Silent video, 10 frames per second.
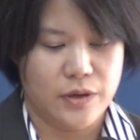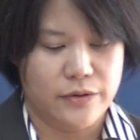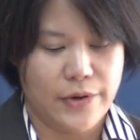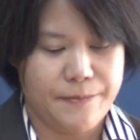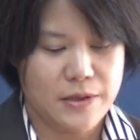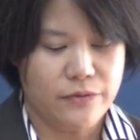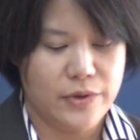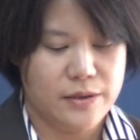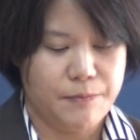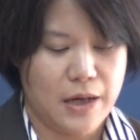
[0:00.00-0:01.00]
rapid
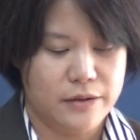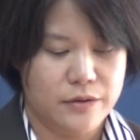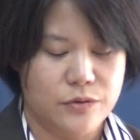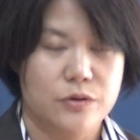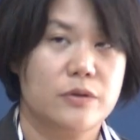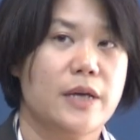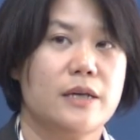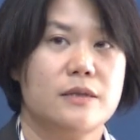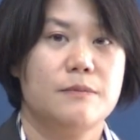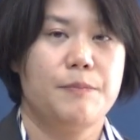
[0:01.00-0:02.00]
response to the
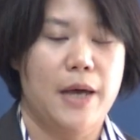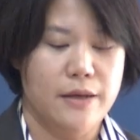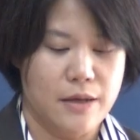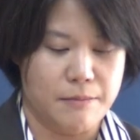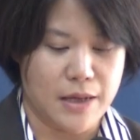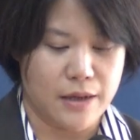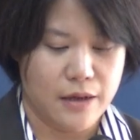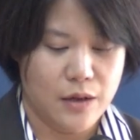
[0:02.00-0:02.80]
next pandemic.